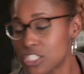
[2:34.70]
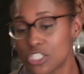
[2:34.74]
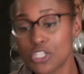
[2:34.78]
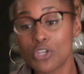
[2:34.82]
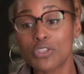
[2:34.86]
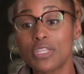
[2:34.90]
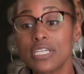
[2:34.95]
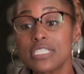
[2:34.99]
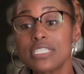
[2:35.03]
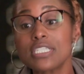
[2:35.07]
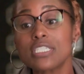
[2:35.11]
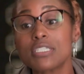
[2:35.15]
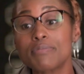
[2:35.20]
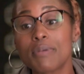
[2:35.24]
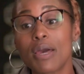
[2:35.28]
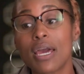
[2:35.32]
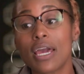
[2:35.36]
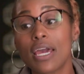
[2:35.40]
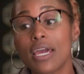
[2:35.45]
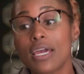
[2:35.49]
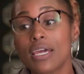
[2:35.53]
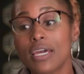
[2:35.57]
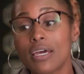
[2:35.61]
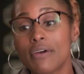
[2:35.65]
So this is
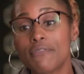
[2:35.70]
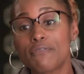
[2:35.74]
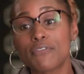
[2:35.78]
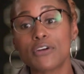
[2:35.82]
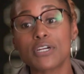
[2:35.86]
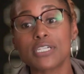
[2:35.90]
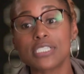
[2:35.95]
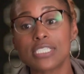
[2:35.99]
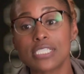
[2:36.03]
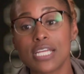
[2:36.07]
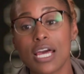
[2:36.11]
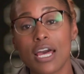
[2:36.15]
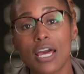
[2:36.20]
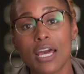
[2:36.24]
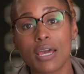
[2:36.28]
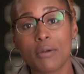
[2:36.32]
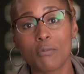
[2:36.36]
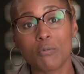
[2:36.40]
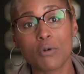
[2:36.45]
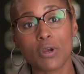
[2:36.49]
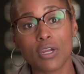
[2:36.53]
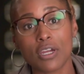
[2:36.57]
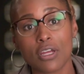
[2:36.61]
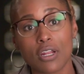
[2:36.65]
my first
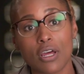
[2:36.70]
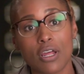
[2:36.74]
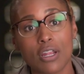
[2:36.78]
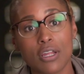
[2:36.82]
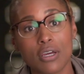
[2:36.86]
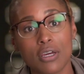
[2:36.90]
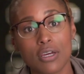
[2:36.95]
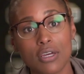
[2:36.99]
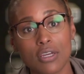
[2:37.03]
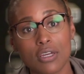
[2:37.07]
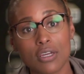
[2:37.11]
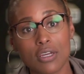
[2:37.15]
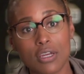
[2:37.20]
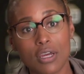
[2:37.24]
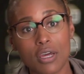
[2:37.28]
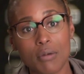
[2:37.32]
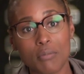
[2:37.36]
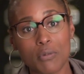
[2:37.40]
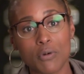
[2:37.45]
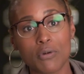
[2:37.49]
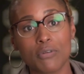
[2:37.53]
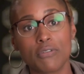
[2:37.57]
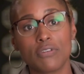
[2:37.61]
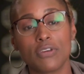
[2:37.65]
time working on a
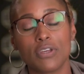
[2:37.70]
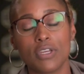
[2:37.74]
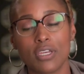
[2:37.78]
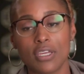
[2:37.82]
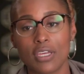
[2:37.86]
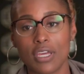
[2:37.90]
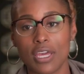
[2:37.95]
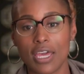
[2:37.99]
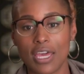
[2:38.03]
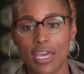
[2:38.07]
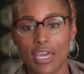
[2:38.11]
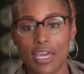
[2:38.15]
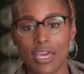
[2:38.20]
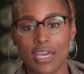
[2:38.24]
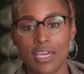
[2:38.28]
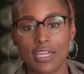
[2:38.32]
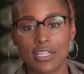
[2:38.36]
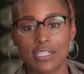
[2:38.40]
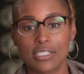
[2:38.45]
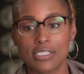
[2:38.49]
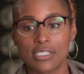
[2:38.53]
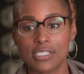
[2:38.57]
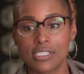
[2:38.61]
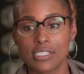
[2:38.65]
movie,
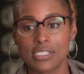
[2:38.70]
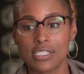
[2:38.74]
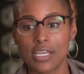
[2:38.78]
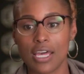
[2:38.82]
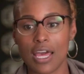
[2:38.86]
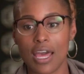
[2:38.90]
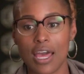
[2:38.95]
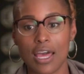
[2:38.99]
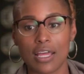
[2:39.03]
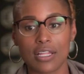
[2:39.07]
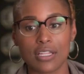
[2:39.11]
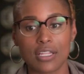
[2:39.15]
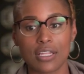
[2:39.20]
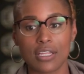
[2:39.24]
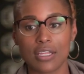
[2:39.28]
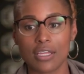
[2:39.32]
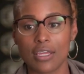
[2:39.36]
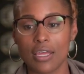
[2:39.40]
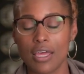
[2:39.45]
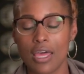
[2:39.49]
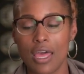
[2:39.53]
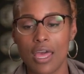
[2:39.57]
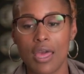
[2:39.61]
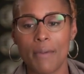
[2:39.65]
and
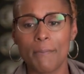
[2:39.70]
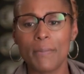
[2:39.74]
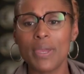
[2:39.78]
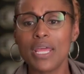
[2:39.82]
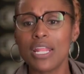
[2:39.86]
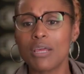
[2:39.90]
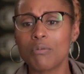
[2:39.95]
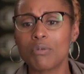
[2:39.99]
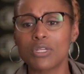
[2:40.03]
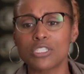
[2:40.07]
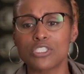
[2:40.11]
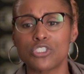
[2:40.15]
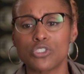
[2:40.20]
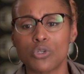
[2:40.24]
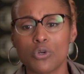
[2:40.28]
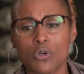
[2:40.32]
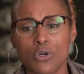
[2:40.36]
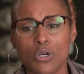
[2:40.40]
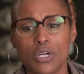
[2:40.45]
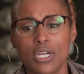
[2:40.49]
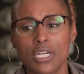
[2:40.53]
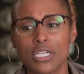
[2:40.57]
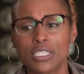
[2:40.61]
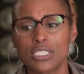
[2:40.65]
meeting with
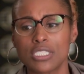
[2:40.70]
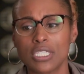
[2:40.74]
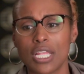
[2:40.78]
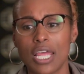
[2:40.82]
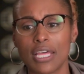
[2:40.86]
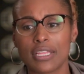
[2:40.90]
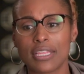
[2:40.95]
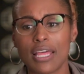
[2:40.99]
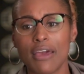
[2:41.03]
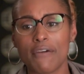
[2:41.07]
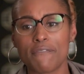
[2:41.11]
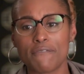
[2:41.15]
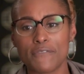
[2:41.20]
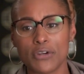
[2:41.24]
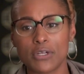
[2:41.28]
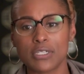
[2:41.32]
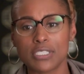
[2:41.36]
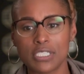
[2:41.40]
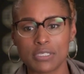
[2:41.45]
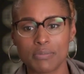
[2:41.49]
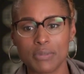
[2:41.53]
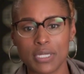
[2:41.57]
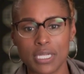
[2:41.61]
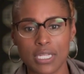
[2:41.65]
George, like that
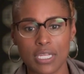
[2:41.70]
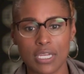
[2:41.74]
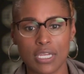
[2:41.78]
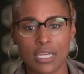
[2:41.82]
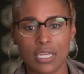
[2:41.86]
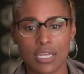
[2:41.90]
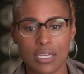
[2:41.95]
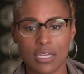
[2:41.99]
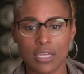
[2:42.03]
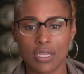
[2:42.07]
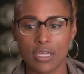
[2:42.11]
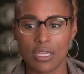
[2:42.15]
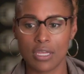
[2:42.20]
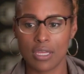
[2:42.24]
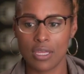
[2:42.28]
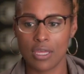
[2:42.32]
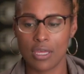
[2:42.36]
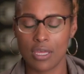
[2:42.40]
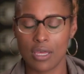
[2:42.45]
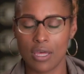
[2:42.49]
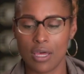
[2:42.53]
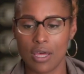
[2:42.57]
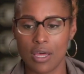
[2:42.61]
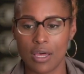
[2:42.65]
first meeting,
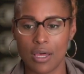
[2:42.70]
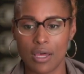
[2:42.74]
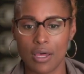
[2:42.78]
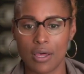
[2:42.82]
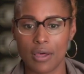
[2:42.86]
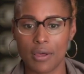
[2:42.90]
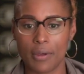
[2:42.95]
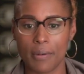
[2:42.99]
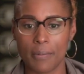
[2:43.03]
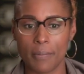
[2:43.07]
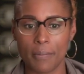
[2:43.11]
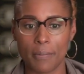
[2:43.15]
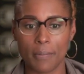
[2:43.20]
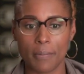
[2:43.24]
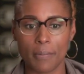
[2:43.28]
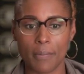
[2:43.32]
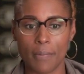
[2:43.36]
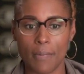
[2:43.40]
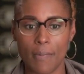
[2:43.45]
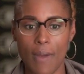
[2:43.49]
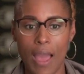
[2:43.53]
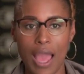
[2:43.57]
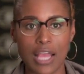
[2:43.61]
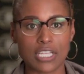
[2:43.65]

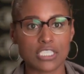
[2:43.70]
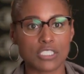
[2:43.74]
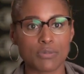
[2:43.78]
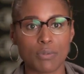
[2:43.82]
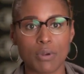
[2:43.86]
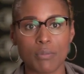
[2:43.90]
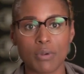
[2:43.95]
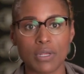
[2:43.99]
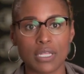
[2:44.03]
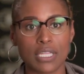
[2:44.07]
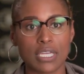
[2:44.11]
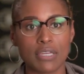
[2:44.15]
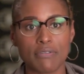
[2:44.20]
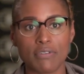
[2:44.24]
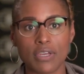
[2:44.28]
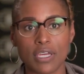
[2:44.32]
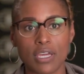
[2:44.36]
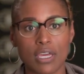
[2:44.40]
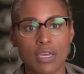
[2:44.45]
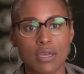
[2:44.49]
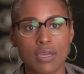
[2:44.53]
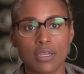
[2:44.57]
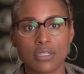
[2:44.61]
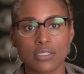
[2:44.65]
I just remember
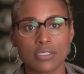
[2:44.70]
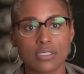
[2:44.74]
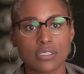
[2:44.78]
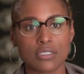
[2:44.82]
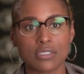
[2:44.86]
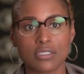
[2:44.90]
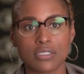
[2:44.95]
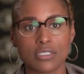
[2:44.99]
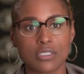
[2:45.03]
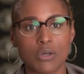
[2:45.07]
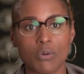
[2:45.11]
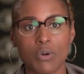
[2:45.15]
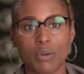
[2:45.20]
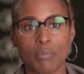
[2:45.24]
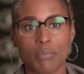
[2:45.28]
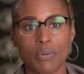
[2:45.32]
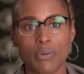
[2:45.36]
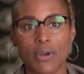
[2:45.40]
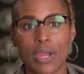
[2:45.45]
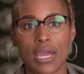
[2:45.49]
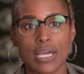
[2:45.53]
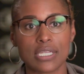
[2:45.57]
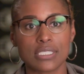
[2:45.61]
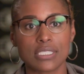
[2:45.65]
leaving so
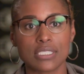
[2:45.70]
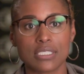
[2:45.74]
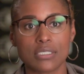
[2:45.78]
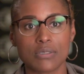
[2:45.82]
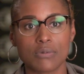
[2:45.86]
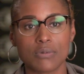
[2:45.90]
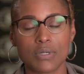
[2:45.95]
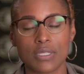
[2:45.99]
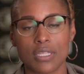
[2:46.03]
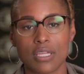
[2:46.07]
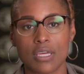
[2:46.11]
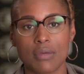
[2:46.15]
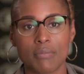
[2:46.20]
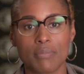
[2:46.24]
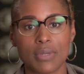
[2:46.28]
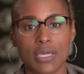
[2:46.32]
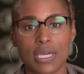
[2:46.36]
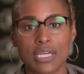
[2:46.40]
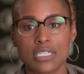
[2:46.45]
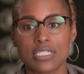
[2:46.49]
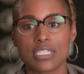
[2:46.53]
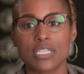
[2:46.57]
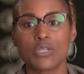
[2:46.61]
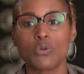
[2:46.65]
impressed with him
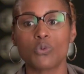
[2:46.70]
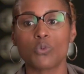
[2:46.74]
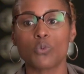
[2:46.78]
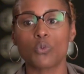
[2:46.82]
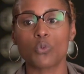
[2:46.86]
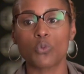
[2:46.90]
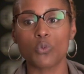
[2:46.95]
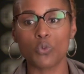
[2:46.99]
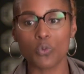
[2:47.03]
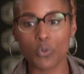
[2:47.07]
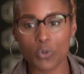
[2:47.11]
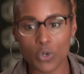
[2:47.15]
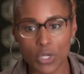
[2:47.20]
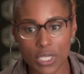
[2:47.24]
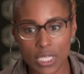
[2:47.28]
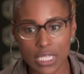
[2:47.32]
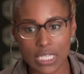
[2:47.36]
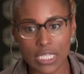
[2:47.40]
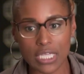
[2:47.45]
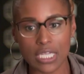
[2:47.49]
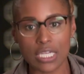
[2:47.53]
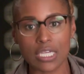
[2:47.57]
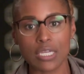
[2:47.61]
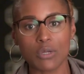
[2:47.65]
because he
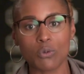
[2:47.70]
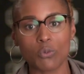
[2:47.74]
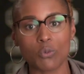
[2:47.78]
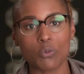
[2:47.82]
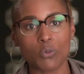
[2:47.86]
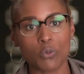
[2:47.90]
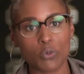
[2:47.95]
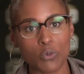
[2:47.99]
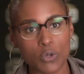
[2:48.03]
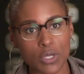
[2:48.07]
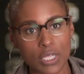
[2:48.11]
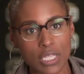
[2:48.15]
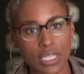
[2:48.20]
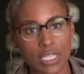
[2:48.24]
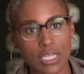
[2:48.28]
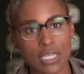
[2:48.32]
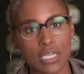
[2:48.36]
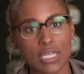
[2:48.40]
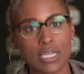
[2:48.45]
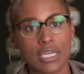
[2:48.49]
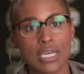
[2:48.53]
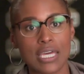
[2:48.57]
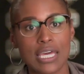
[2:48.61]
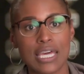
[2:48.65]
really,
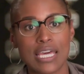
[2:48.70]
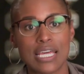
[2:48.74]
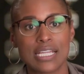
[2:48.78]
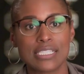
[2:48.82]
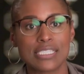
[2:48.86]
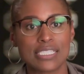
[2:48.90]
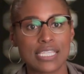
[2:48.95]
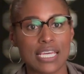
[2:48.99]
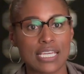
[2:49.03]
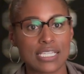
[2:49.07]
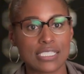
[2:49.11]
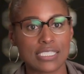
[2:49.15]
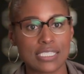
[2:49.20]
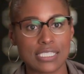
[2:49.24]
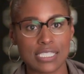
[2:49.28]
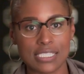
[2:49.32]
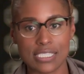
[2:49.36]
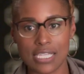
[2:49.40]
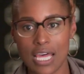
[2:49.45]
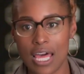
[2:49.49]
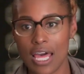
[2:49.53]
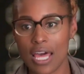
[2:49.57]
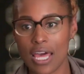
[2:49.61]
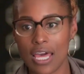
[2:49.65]
really takes the
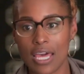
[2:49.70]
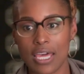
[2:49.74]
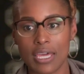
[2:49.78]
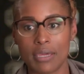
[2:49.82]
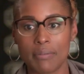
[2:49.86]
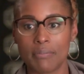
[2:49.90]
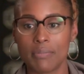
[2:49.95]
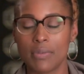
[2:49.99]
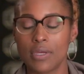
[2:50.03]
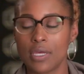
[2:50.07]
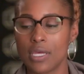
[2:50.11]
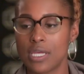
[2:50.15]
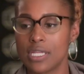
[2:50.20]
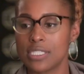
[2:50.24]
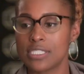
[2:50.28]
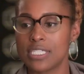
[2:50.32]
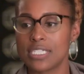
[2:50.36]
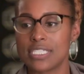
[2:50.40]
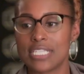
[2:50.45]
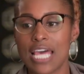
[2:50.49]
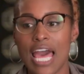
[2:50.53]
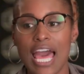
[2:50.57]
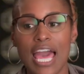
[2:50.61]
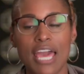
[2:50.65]
time
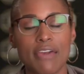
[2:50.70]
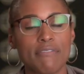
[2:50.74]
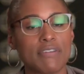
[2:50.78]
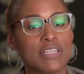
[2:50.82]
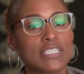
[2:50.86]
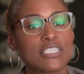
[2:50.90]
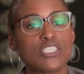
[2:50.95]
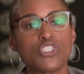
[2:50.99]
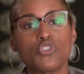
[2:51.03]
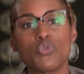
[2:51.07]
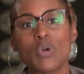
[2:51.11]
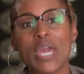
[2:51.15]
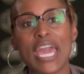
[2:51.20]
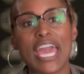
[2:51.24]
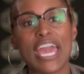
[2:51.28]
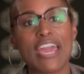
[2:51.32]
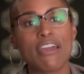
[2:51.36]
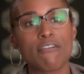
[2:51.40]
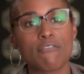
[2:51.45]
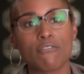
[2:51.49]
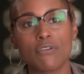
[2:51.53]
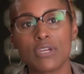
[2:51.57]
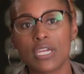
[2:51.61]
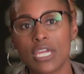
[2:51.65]
to dive into
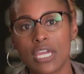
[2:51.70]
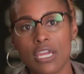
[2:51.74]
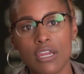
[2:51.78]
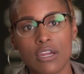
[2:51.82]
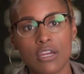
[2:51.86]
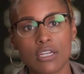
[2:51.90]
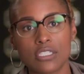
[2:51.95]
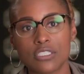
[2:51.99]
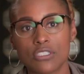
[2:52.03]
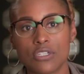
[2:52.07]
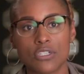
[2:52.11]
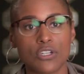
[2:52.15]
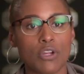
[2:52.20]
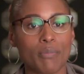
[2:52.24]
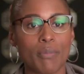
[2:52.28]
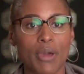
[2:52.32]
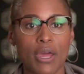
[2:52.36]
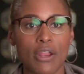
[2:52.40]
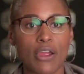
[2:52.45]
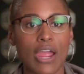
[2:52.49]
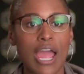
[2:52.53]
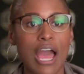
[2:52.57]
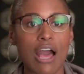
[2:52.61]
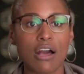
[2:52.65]
every character, no
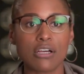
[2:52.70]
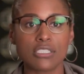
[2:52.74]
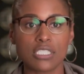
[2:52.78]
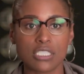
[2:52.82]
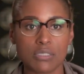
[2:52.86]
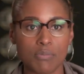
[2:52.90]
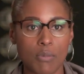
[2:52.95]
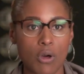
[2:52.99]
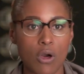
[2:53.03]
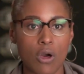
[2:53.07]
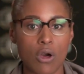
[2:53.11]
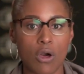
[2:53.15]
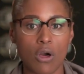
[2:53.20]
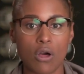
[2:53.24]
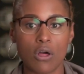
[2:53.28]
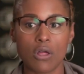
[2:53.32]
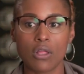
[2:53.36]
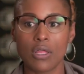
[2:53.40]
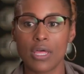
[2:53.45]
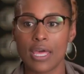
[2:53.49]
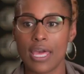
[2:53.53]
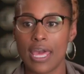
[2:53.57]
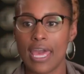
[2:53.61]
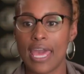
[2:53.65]
matter how
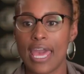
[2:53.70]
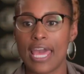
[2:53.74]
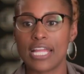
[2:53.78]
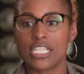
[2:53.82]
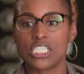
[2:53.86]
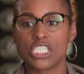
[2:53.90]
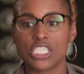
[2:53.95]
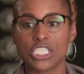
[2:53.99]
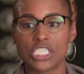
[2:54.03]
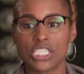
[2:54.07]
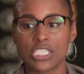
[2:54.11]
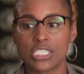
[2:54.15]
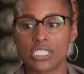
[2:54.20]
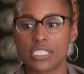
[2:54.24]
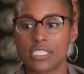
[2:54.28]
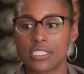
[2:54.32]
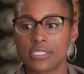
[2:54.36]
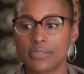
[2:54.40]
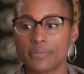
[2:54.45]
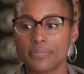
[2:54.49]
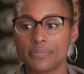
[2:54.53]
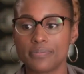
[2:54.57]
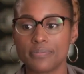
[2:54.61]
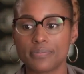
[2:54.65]
small, and
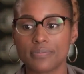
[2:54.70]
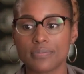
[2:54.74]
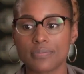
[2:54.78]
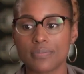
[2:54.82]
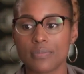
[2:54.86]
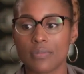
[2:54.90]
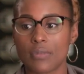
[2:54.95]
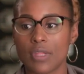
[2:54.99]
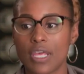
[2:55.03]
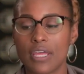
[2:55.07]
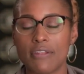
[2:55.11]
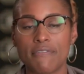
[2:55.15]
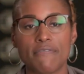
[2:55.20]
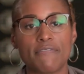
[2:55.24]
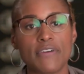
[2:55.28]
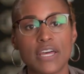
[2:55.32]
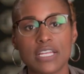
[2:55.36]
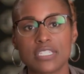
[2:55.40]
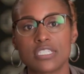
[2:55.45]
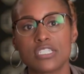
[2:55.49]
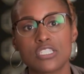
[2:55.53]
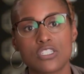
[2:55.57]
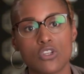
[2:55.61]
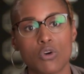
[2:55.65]
just
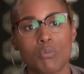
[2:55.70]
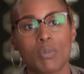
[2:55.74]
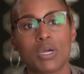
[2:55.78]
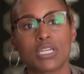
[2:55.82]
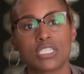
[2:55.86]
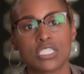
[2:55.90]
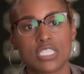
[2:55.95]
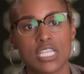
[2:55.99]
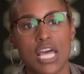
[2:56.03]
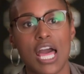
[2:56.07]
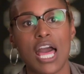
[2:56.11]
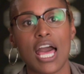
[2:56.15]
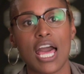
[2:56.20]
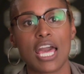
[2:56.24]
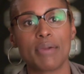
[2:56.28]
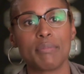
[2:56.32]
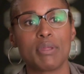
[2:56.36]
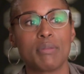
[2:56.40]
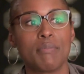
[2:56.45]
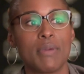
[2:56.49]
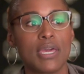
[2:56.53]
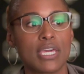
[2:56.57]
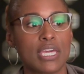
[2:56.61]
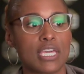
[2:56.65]
invests so much time
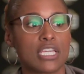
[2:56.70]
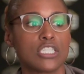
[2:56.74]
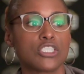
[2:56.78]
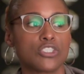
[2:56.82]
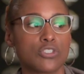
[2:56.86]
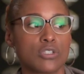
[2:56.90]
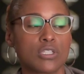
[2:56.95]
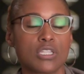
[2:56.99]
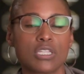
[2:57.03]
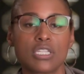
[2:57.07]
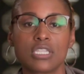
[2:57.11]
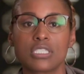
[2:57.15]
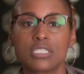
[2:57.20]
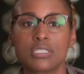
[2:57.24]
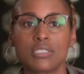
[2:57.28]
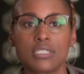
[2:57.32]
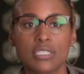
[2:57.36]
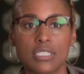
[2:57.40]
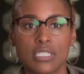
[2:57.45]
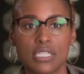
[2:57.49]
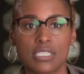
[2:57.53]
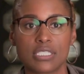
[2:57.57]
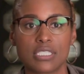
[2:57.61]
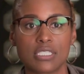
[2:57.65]
in making sure that this
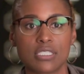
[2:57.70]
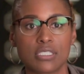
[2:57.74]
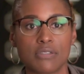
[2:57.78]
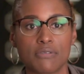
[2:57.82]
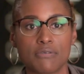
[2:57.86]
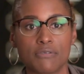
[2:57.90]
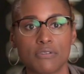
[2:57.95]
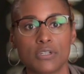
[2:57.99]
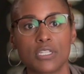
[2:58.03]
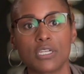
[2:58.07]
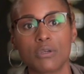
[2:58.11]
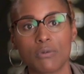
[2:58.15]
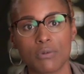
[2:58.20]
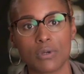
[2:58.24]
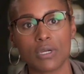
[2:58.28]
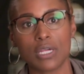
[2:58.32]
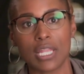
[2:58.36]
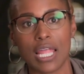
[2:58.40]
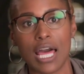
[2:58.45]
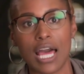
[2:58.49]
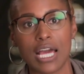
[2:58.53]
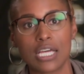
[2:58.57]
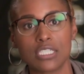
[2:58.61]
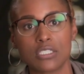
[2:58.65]
is a fully
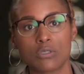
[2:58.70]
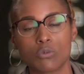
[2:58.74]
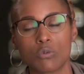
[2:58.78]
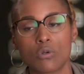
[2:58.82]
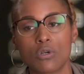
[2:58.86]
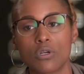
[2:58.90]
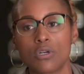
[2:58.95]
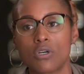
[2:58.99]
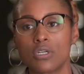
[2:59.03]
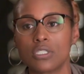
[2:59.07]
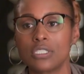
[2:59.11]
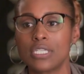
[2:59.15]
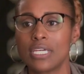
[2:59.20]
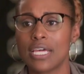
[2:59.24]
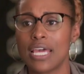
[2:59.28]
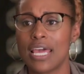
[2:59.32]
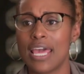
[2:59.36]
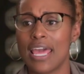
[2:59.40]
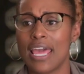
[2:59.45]
realized world.